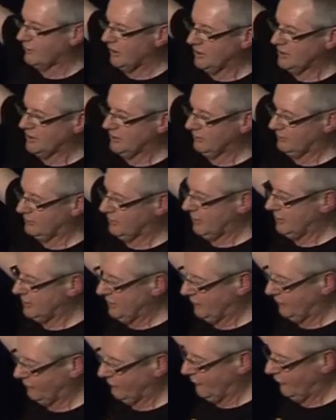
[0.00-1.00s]

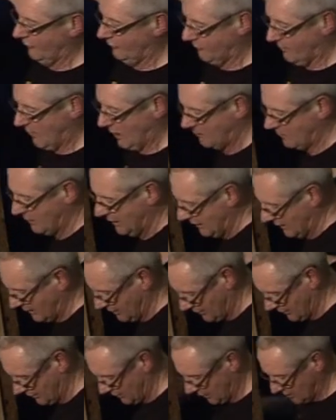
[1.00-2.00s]
creasing through from up
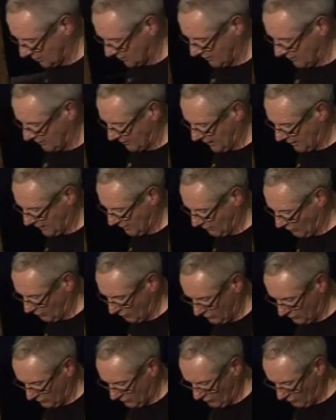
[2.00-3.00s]
here. So that
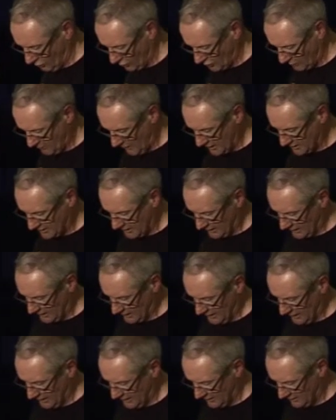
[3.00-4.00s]

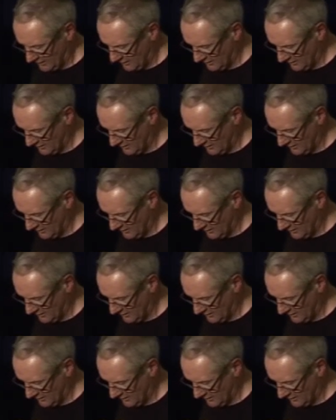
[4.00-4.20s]
automatically,